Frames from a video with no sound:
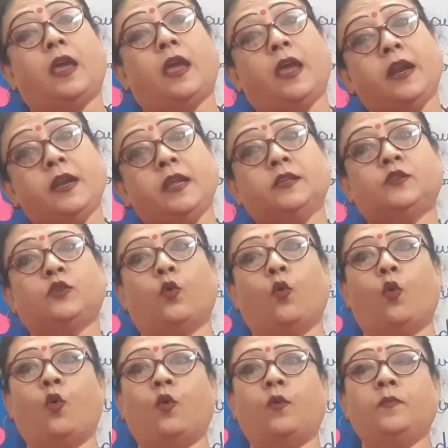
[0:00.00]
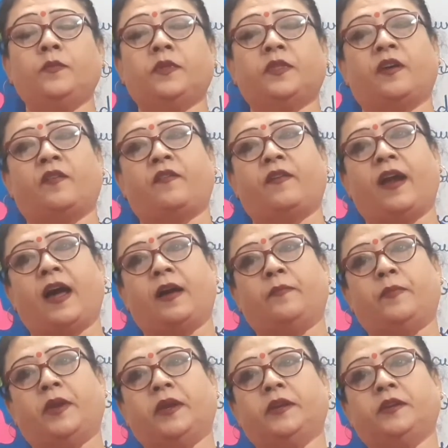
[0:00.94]
In his home, the
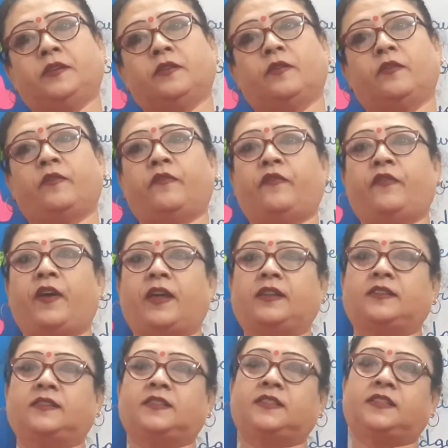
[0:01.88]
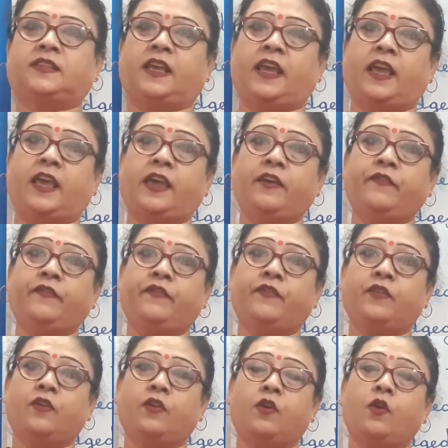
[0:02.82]
rabbit felt safe,
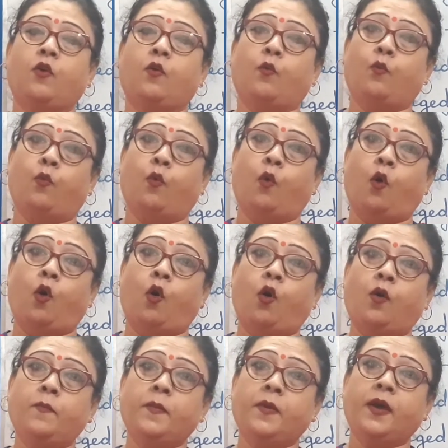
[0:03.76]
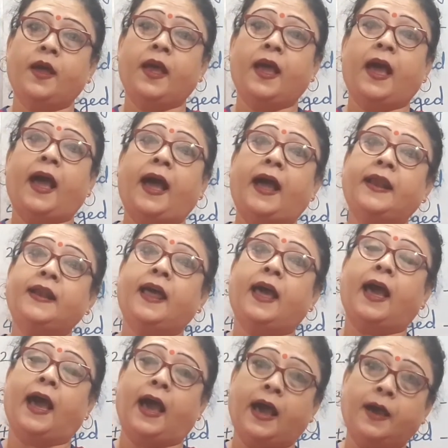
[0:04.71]
warm and
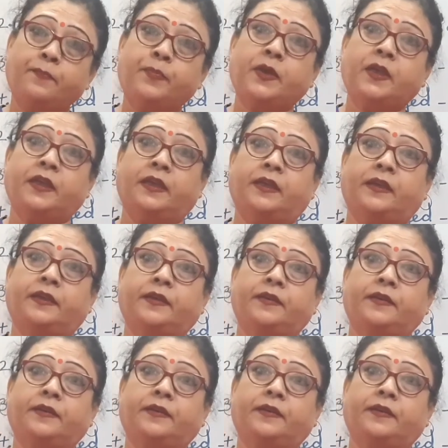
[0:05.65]
happy.